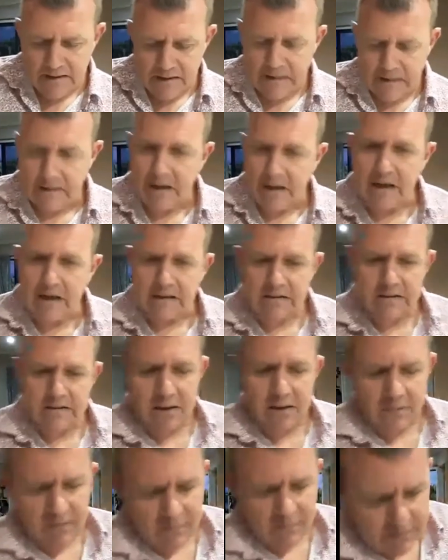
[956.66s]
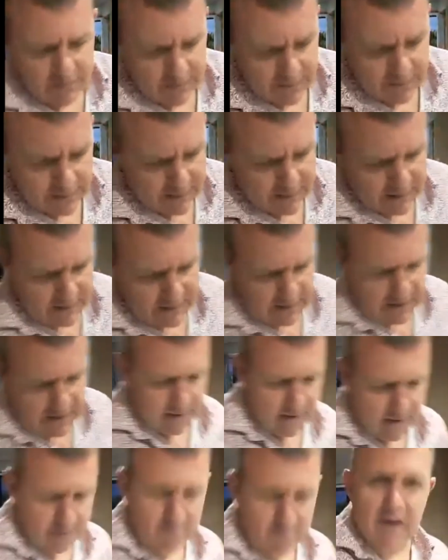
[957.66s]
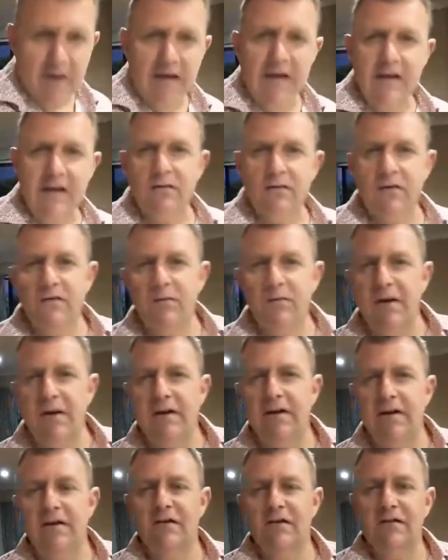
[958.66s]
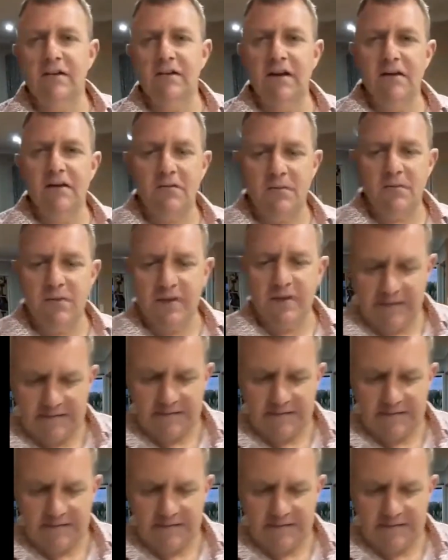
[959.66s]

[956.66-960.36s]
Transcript: Yeah, today would have been the day that my kids would have been in New Zealand with me.